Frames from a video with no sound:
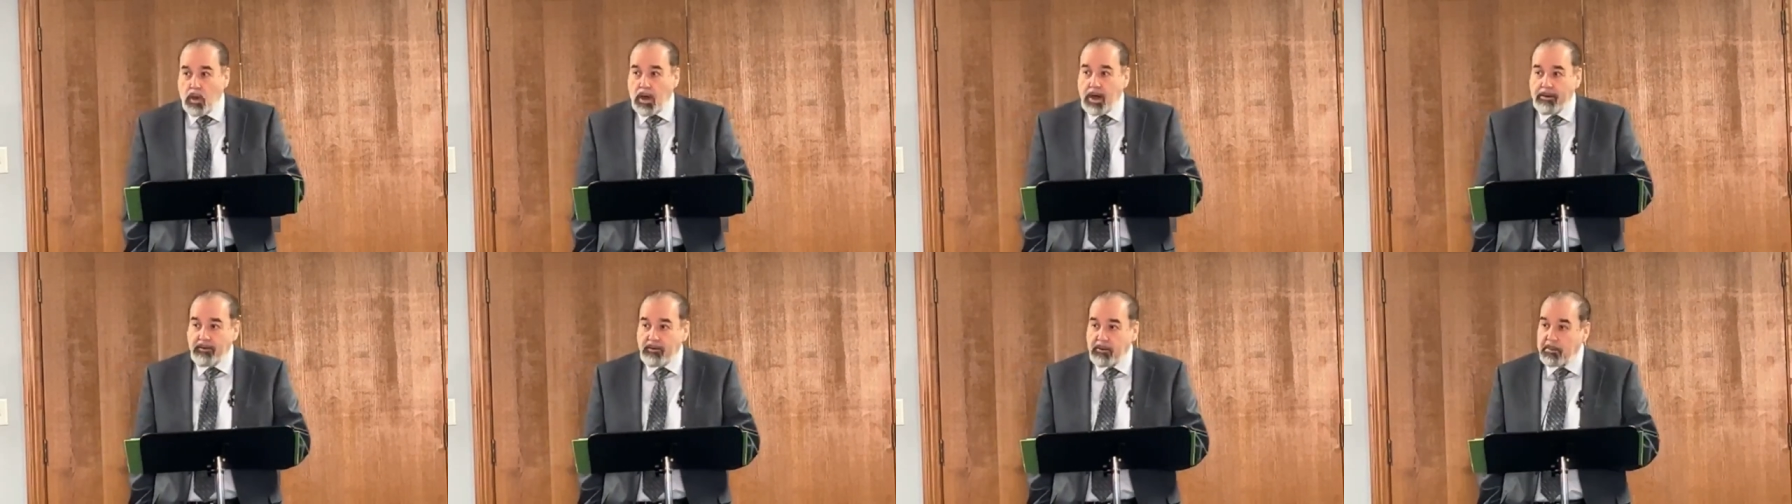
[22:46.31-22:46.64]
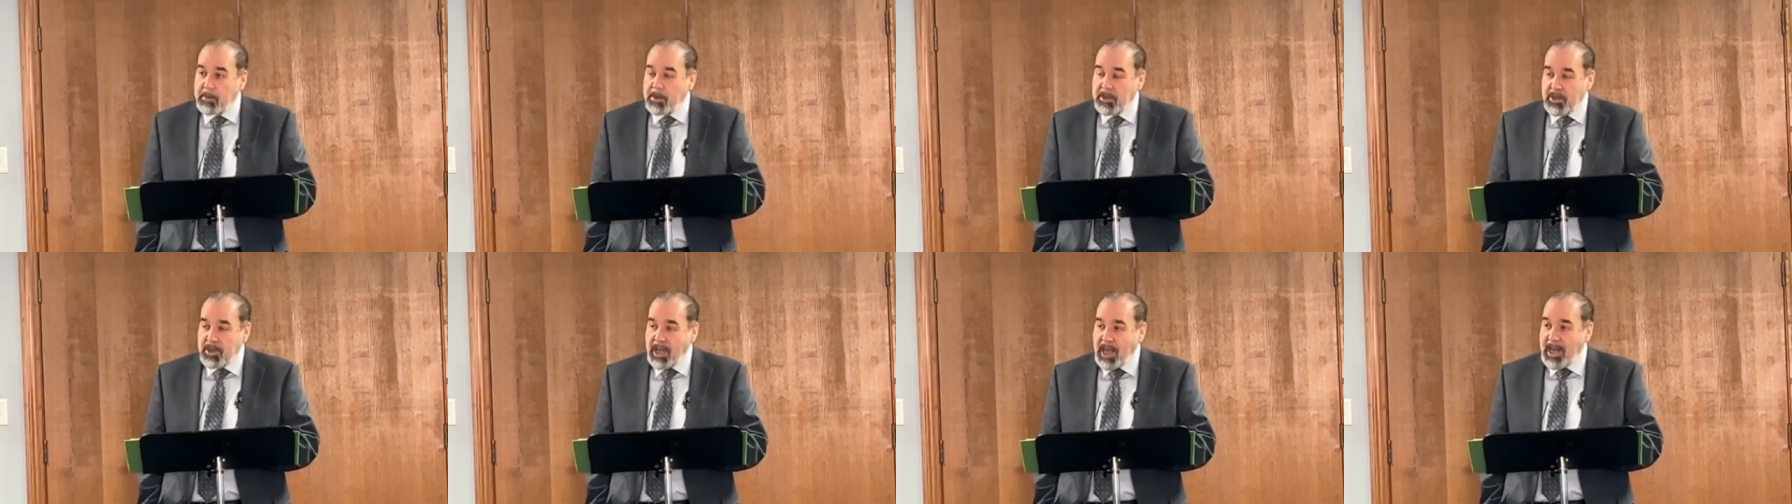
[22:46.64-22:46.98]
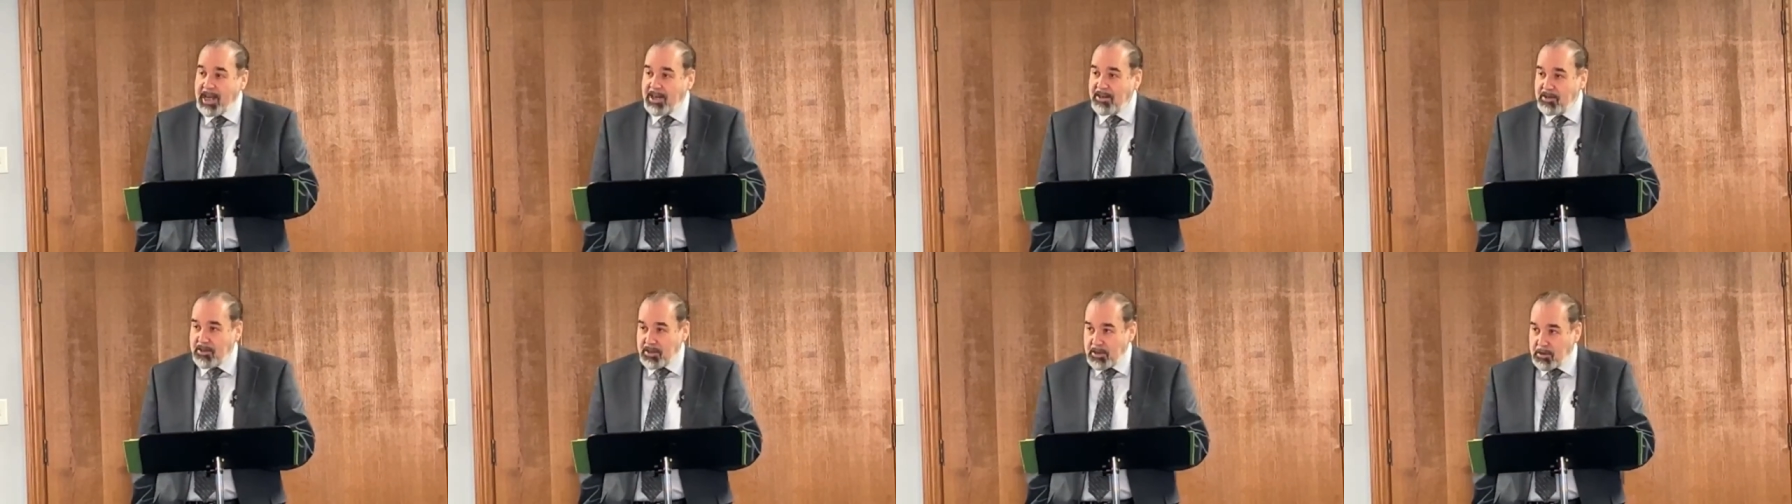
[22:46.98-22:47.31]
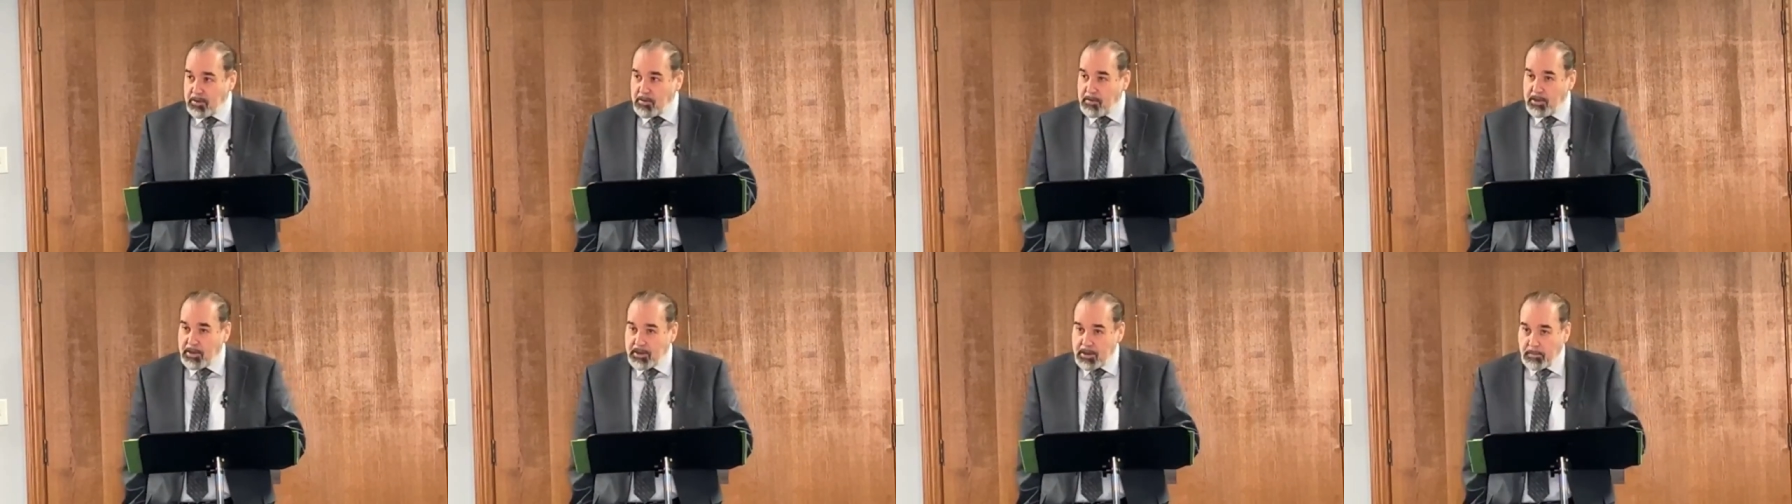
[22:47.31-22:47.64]
one of them assigned
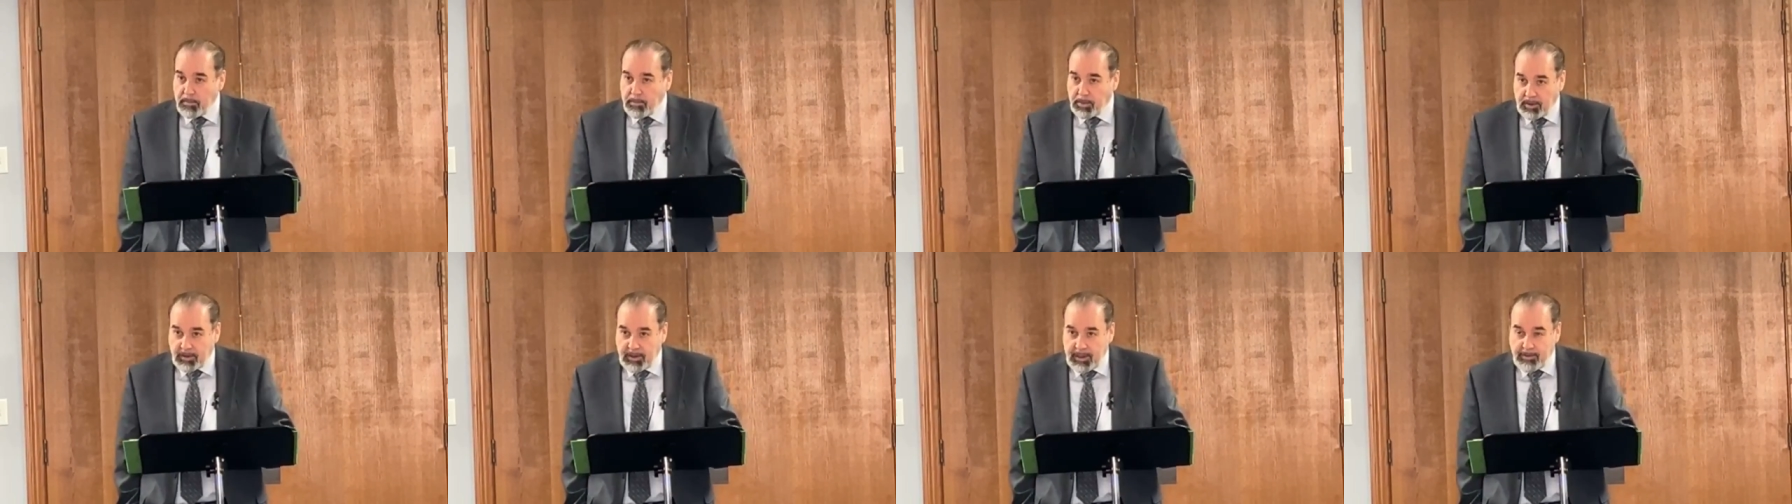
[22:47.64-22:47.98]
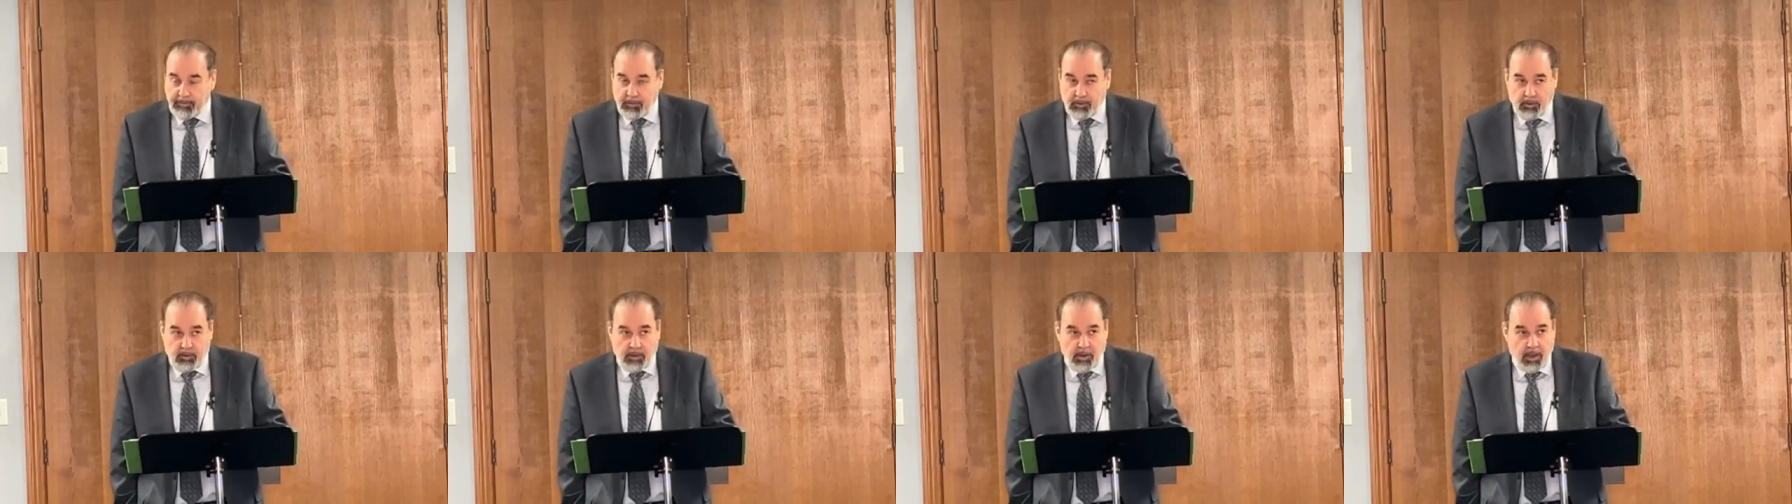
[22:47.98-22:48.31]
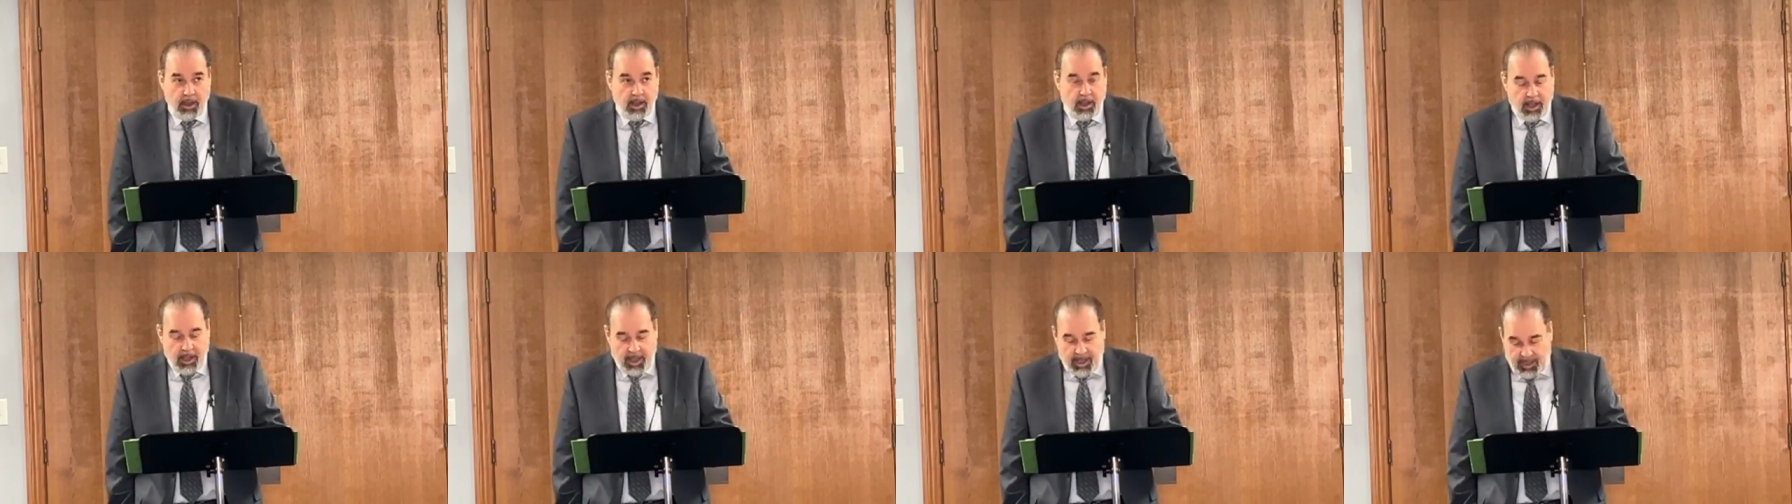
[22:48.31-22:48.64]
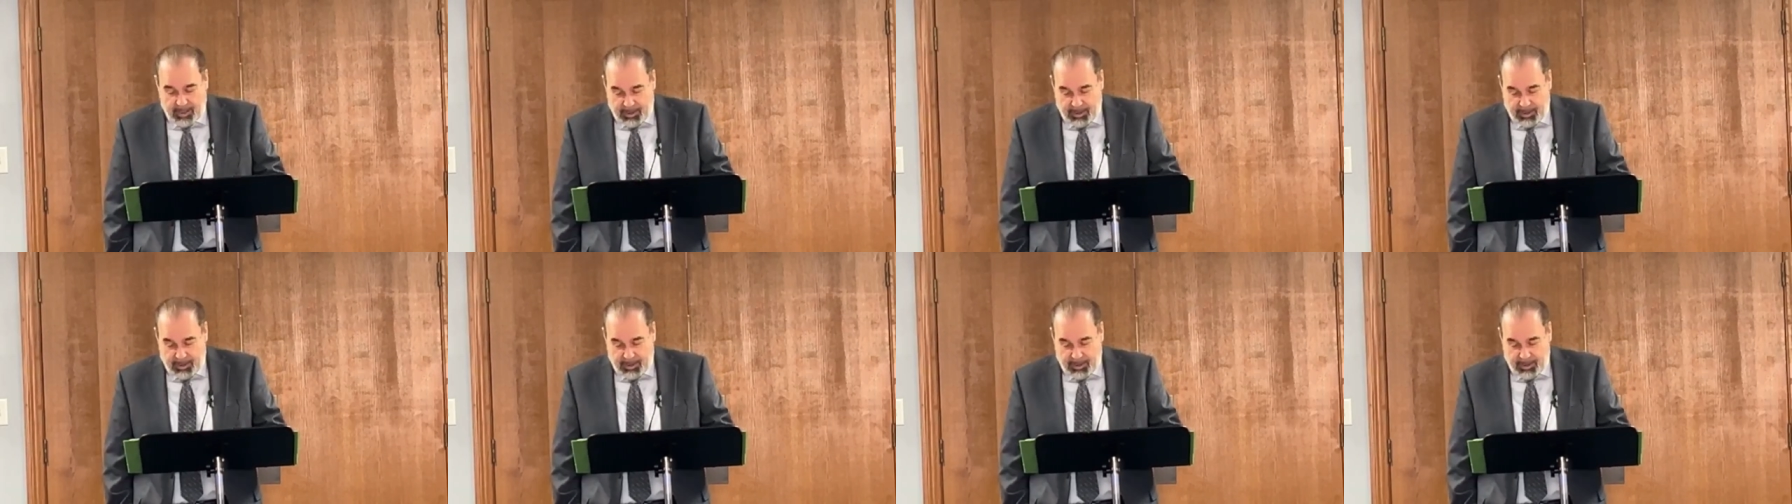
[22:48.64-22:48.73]
to you as a believer